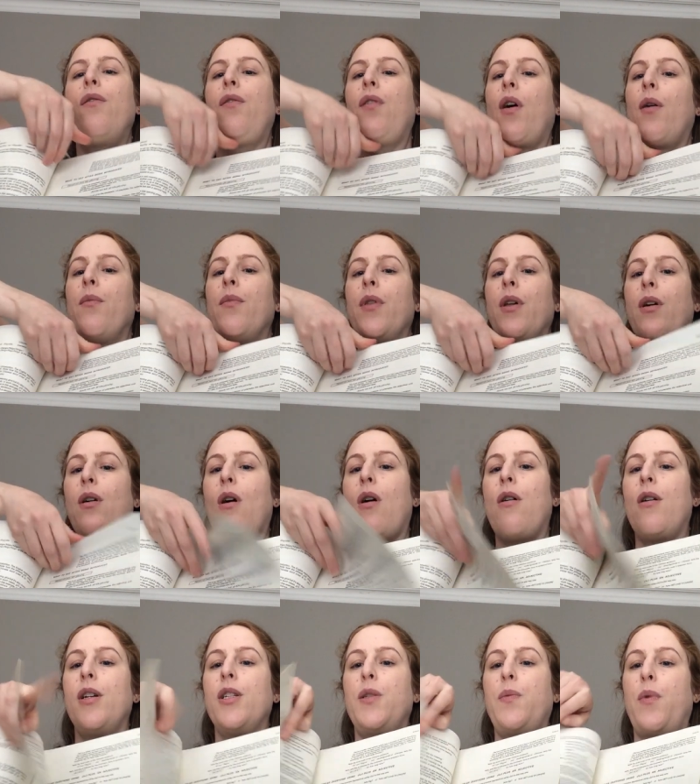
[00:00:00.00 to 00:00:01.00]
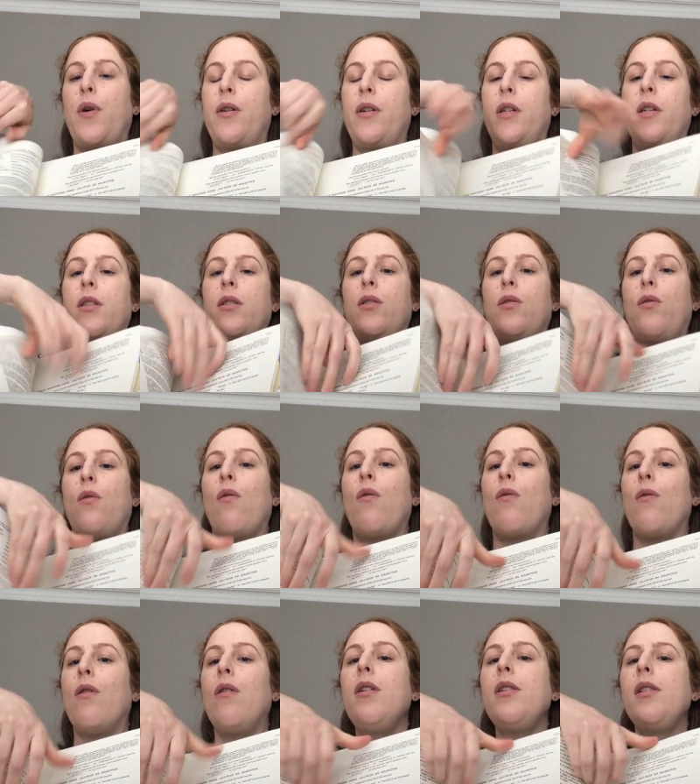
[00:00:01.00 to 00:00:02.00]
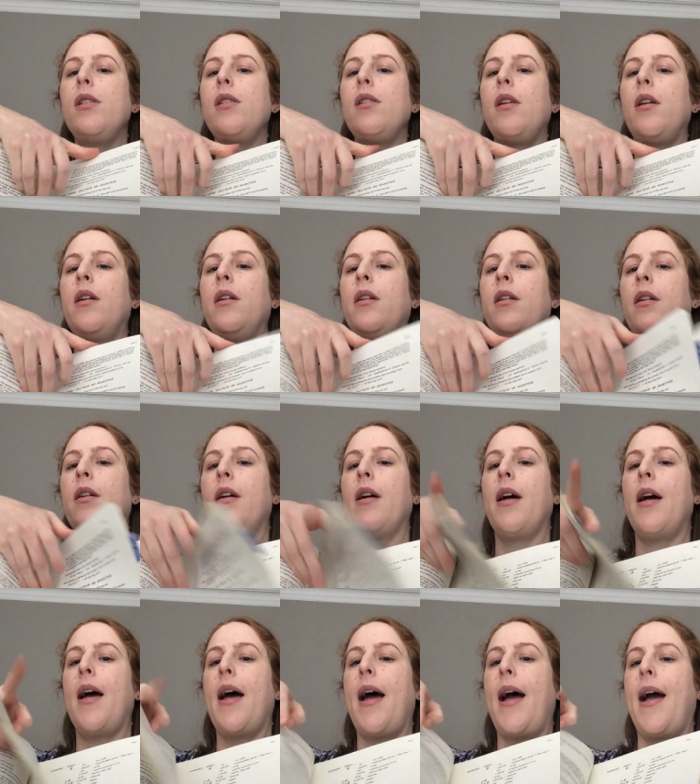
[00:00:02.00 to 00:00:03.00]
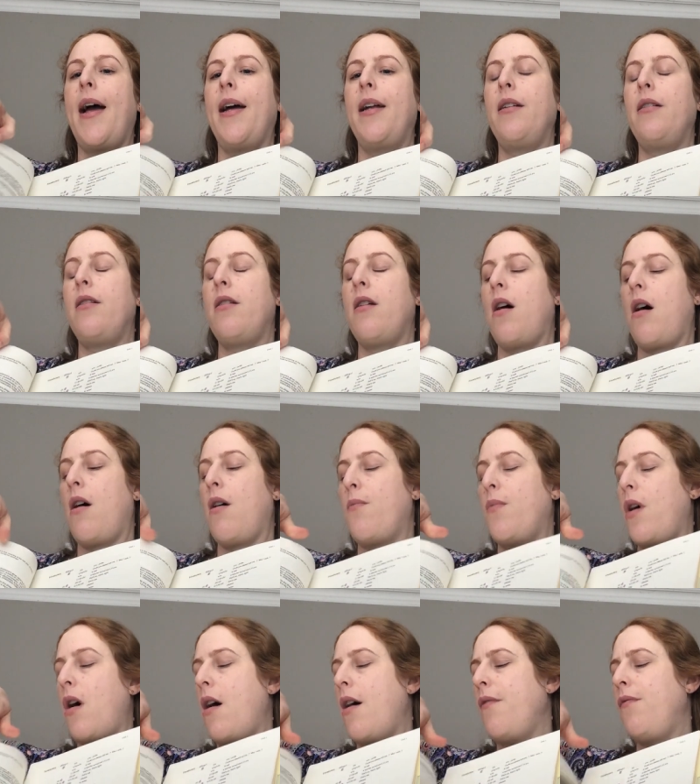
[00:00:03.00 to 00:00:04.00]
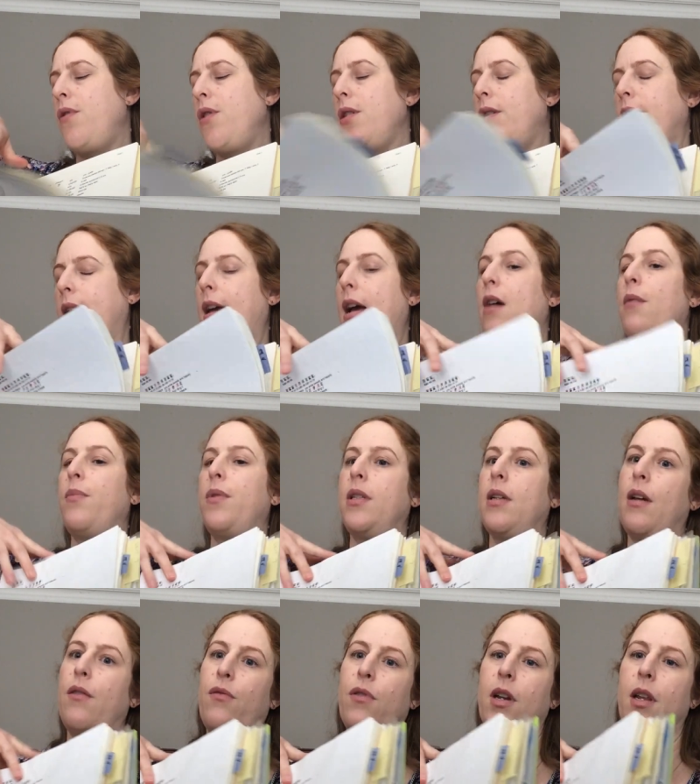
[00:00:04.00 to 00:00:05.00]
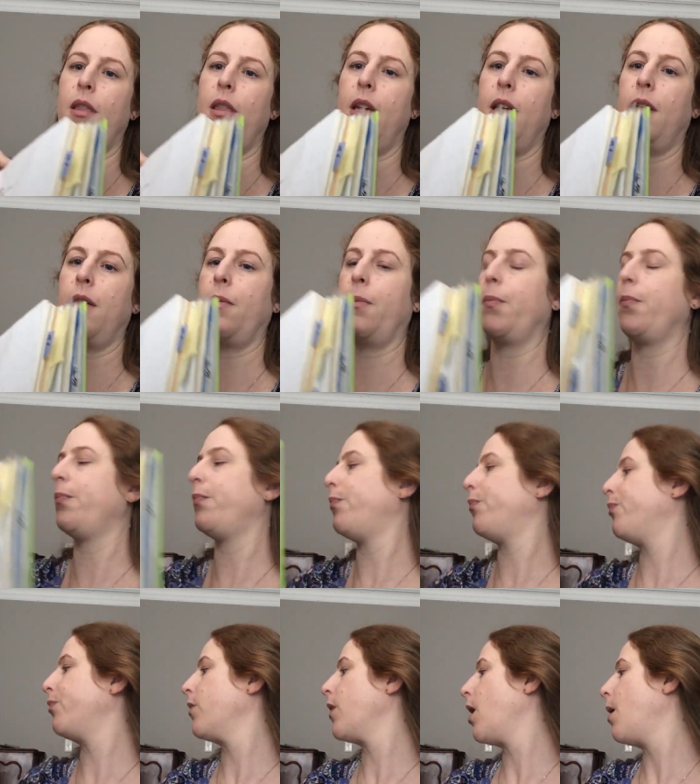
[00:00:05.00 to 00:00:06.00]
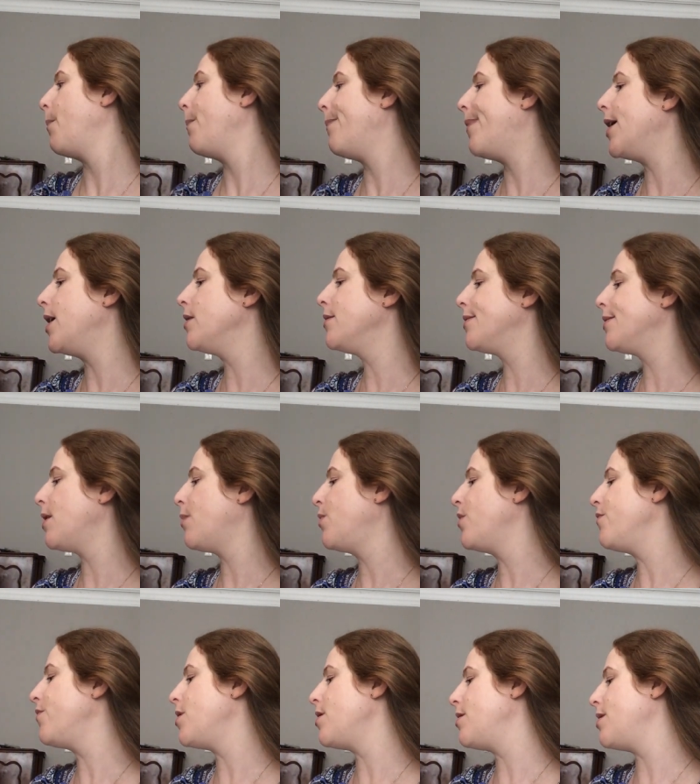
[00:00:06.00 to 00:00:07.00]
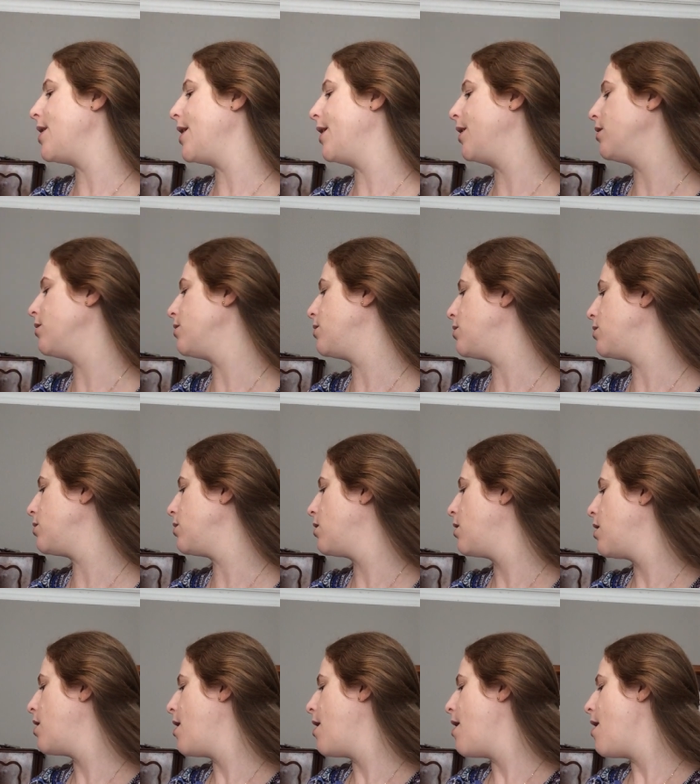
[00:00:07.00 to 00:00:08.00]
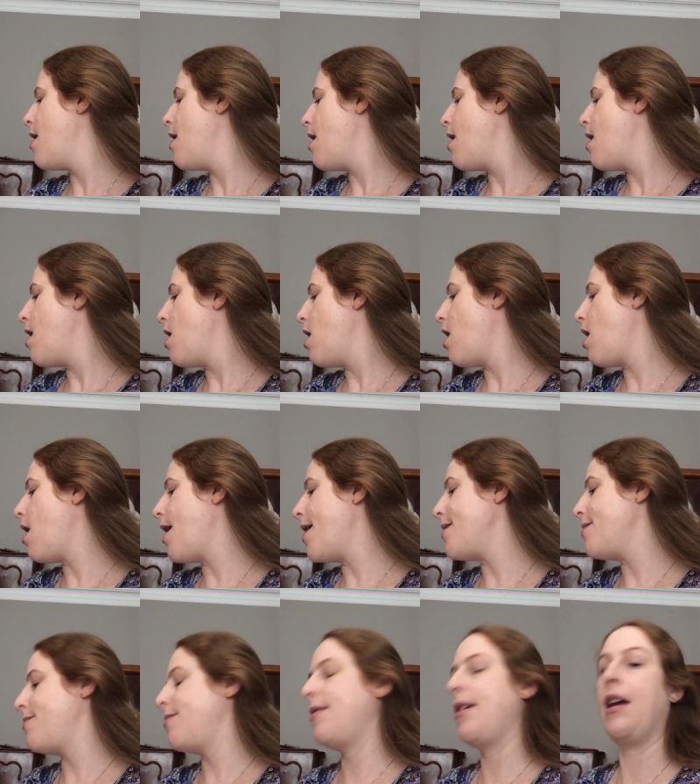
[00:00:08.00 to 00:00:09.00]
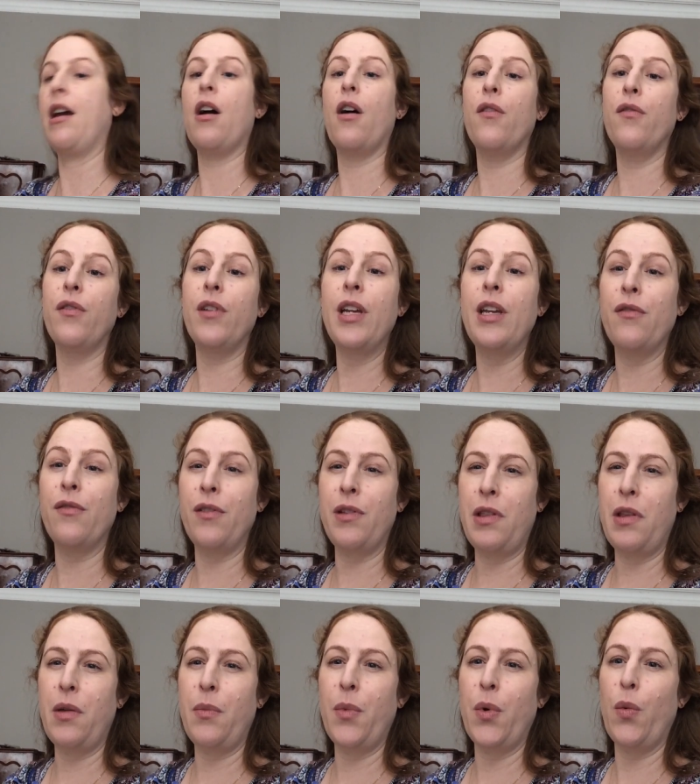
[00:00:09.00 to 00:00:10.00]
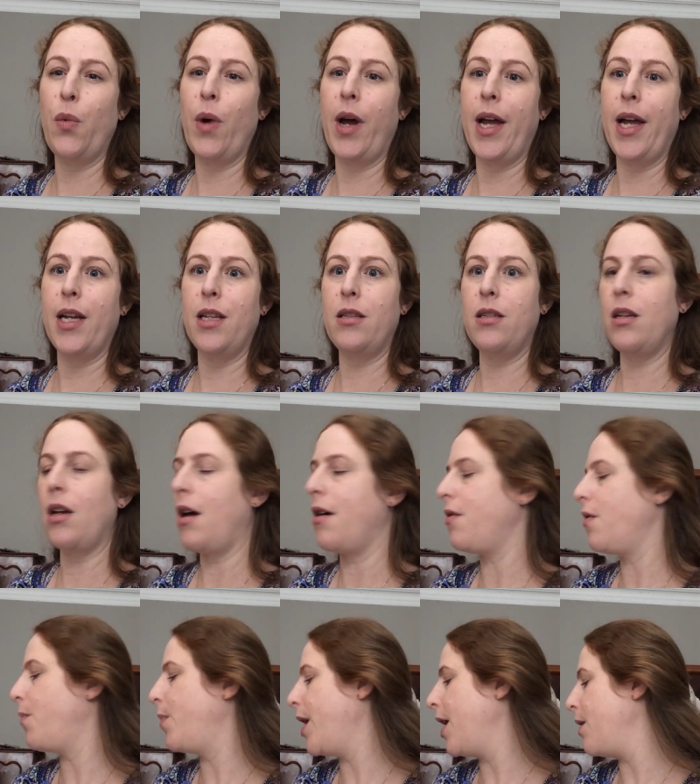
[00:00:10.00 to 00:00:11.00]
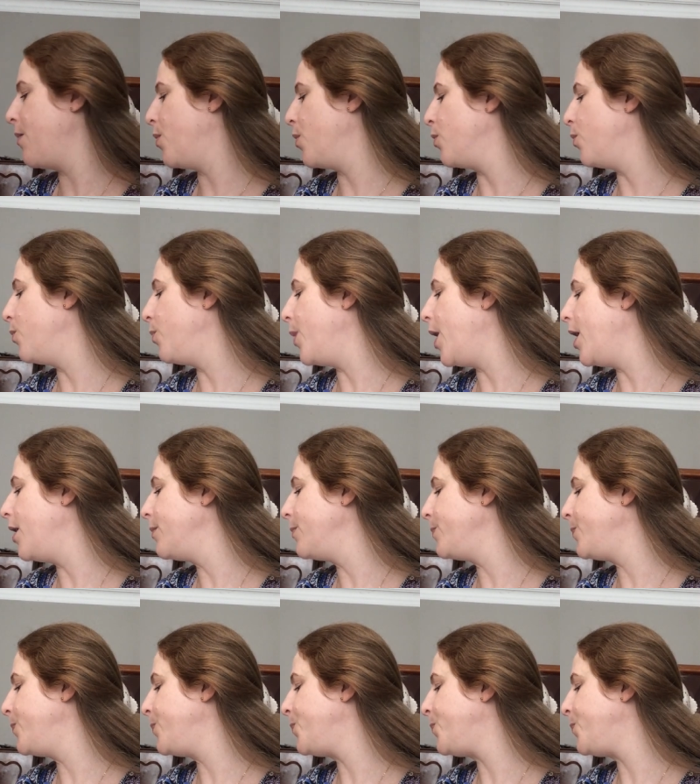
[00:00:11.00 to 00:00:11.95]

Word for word: from the correspondence course and um, I've just kept everything but some of the things I think I've given them away to other people, but